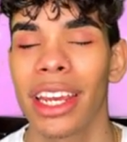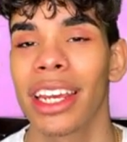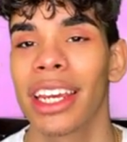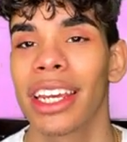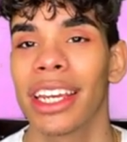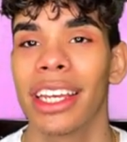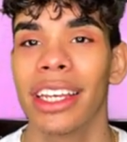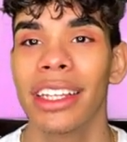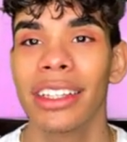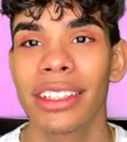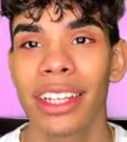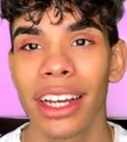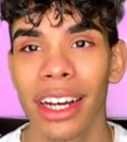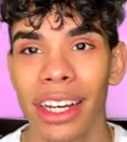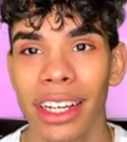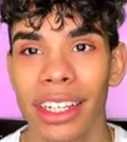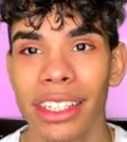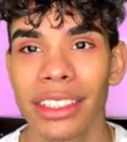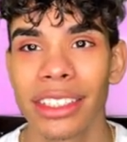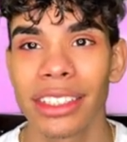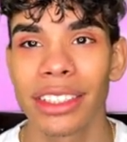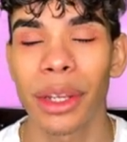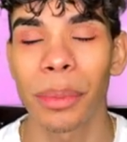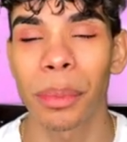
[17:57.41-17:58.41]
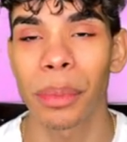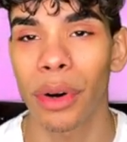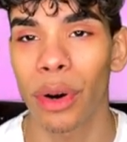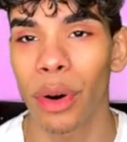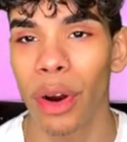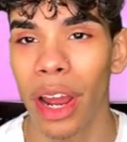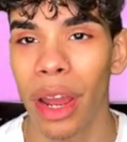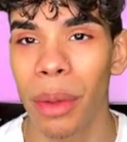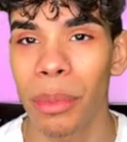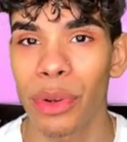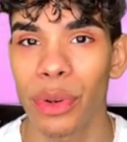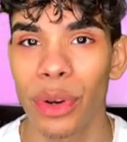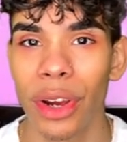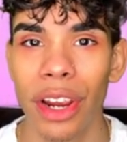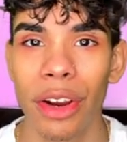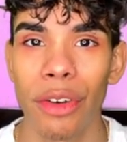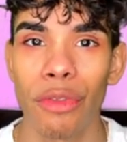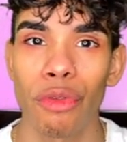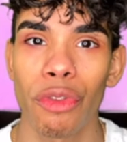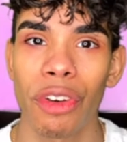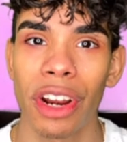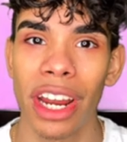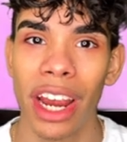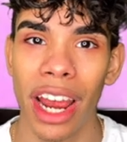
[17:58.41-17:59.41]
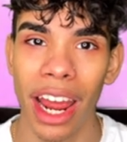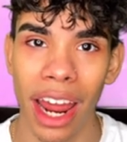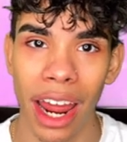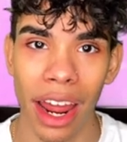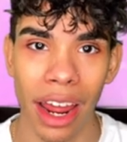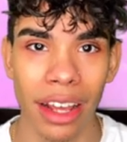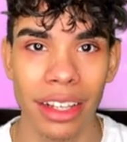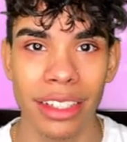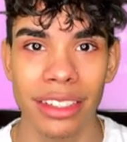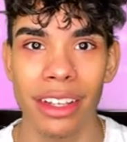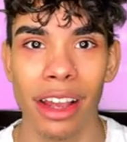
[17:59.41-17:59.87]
He does the Pro MUA Reacts.